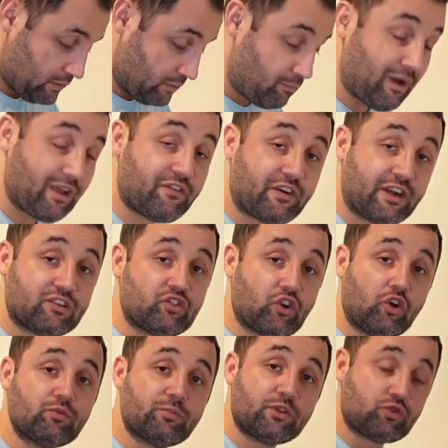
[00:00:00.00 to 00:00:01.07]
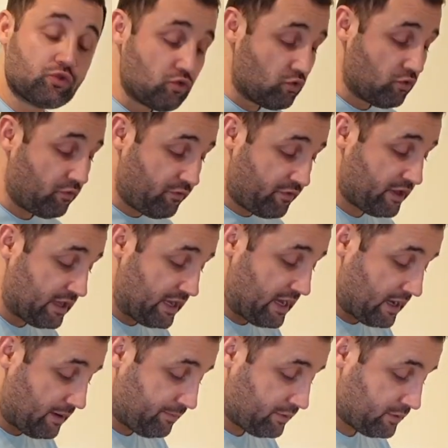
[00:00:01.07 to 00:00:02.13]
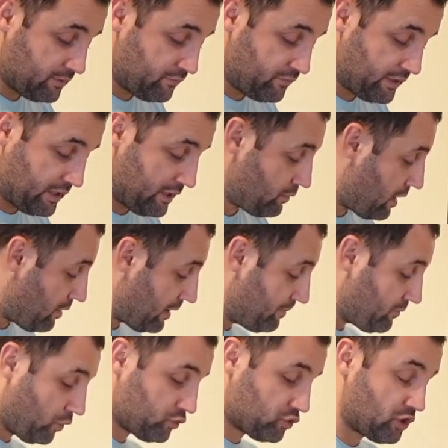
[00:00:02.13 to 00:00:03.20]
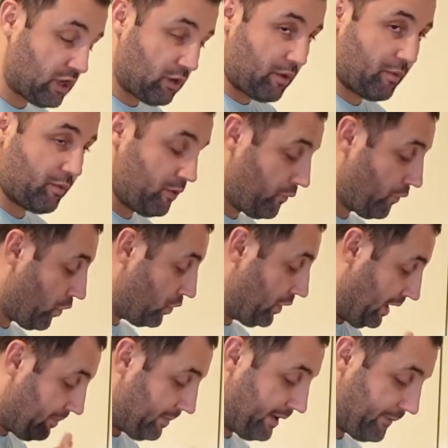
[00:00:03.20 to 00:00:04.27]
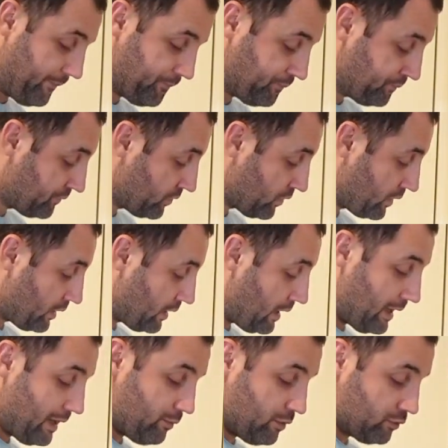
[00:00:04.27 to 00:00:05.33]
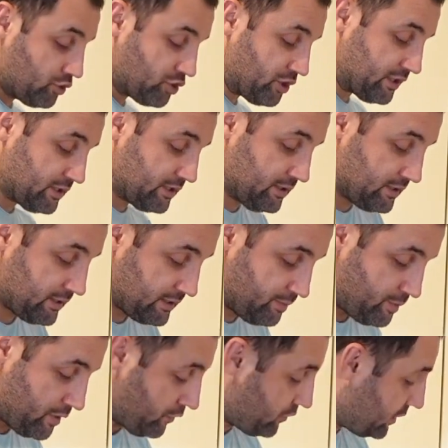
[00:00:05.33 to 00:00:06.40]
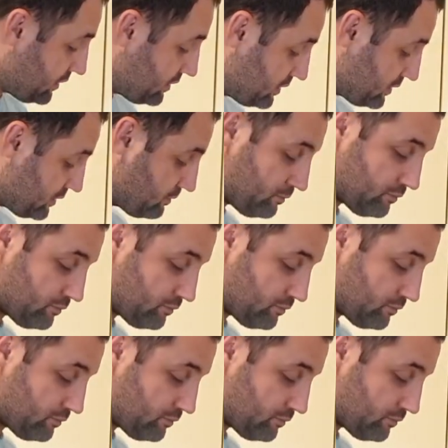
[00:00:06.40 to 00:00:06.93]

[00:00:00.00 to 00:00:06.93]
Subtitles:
My friend told me to fill it up really well. I'm not sure how I will roll it, but I will trust his experience.